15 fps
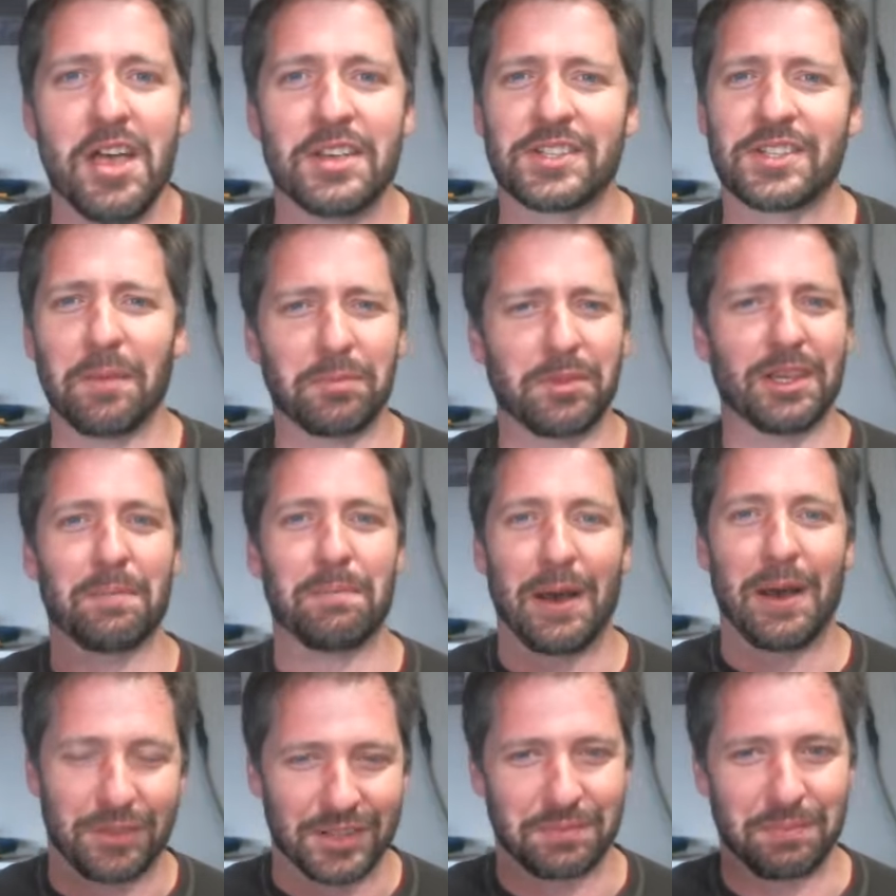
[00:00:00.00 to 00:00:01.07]
something
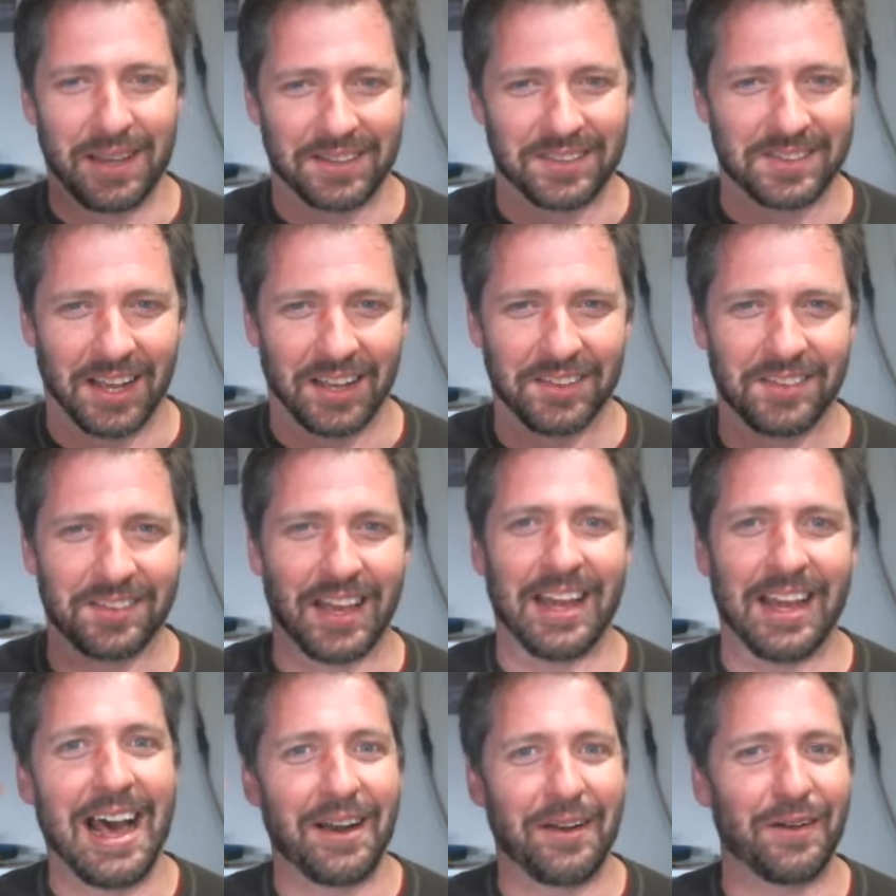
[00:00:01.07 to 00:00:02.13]
about this makes sense.
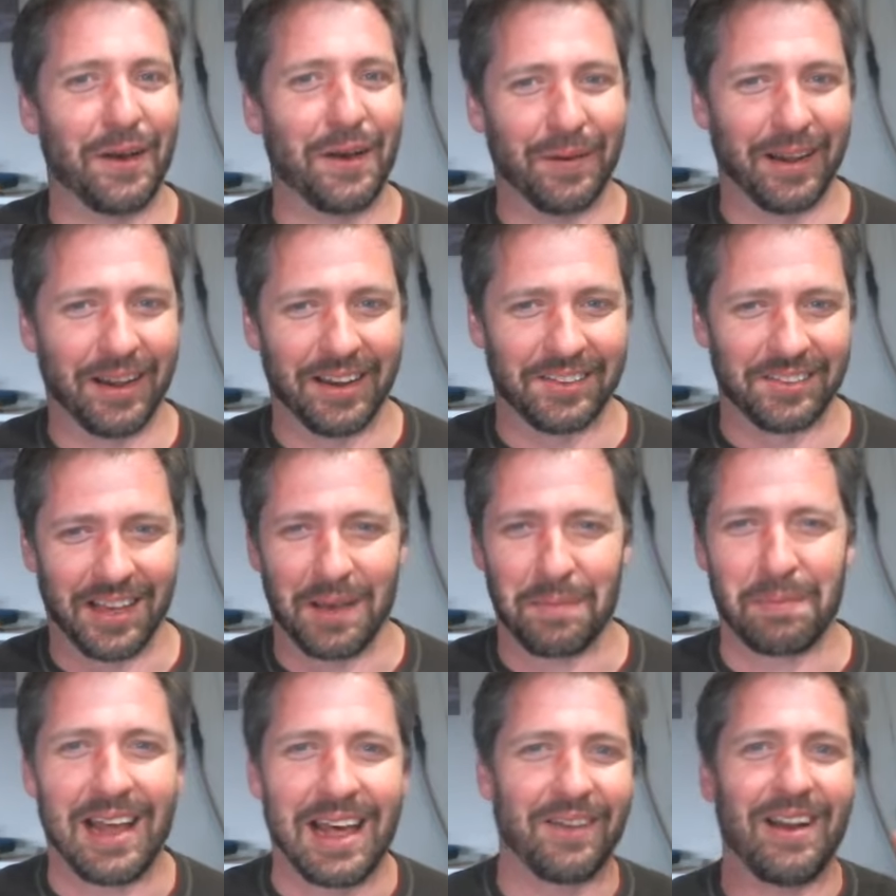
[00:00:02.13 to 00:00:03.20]
And I don't know what it is
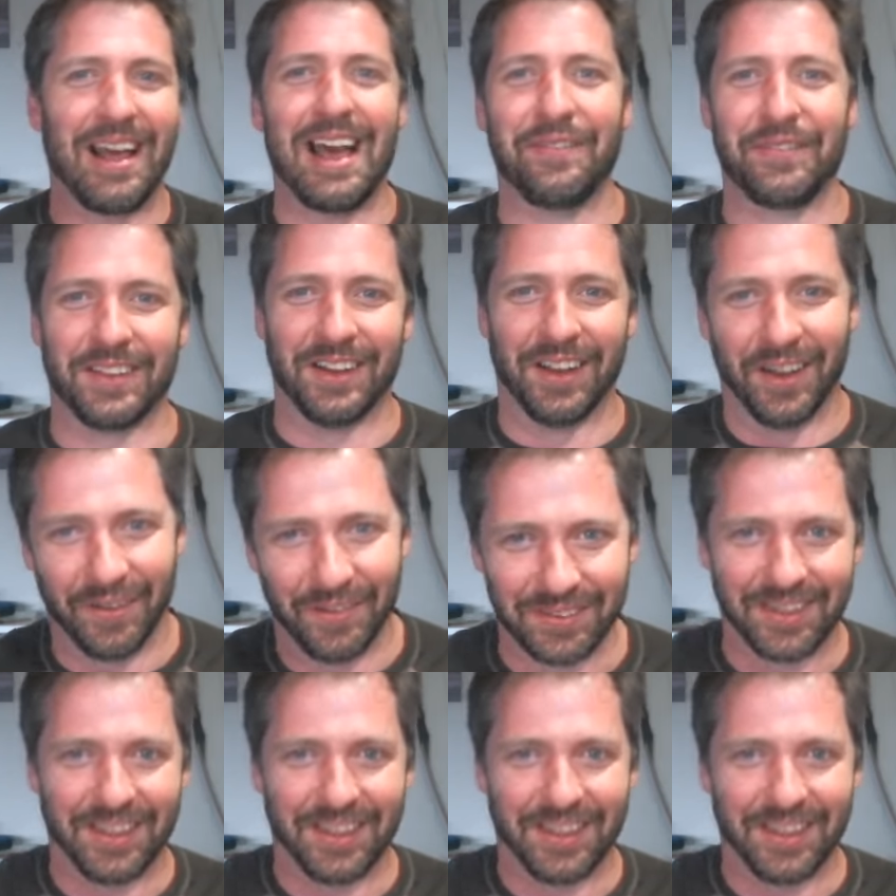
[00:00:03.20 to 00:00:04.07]
yet, but I don't have to know.